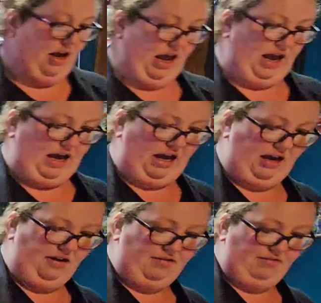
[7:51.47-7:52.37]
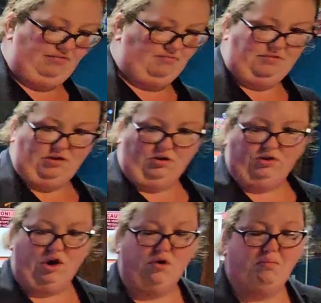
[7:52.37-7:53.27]
and
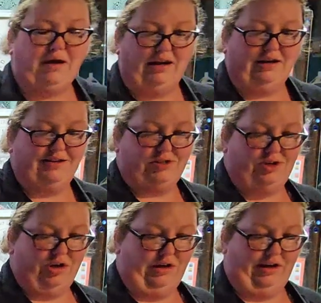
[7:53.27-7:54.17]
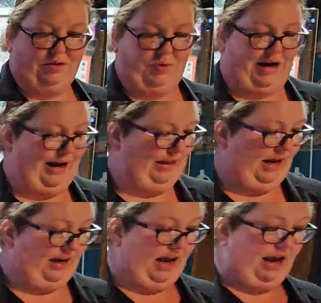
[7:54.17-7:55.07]
low maintenance cooking is what I
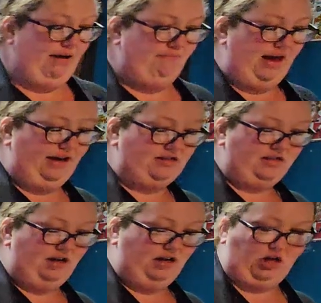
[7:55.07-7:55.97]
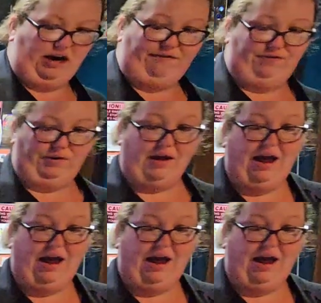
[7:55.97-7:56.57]
like. And it makes a lot of food.